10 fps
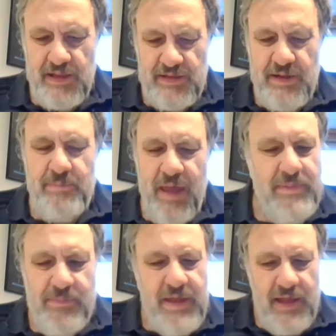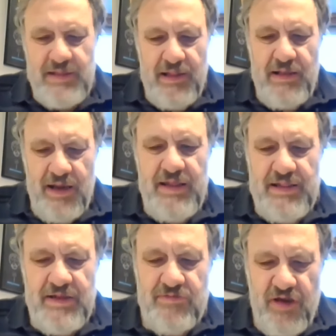that maybe as a
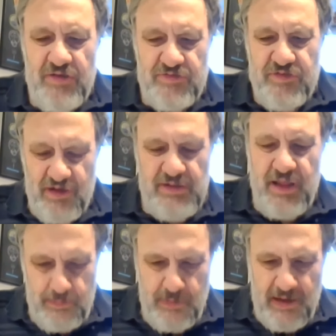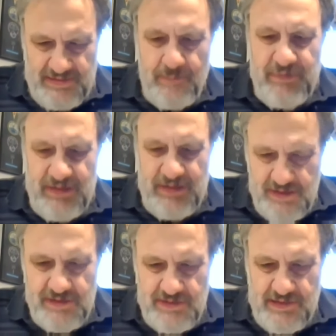crazy gesture, there were some
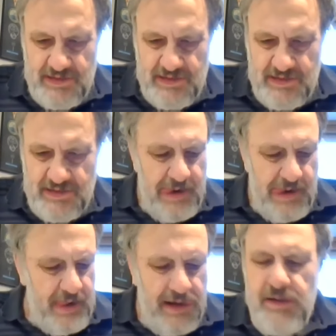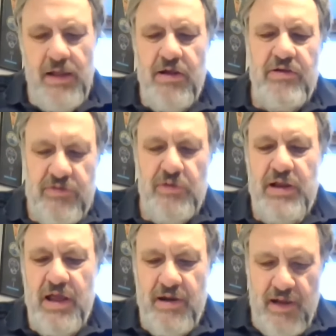hints.
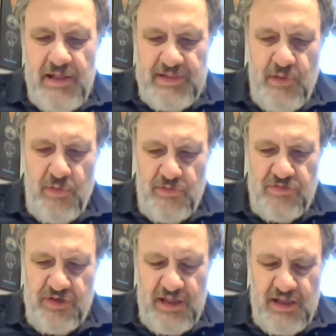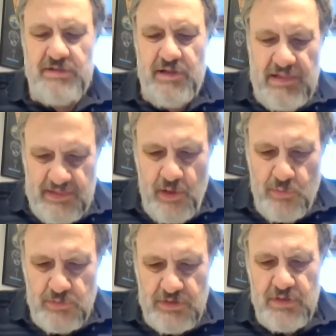Julian Assange and
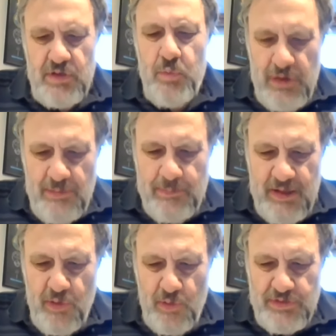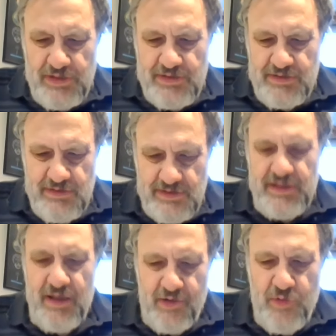Snowden will be on it.
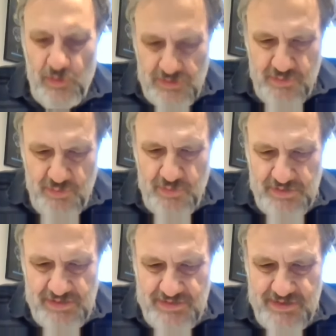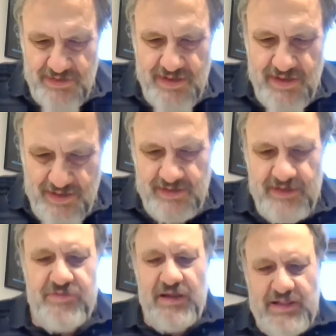They are not on it. It's
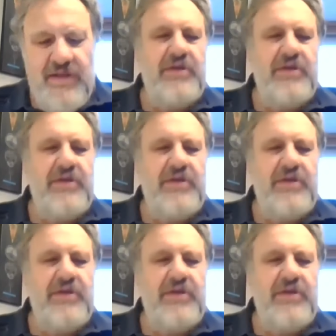just the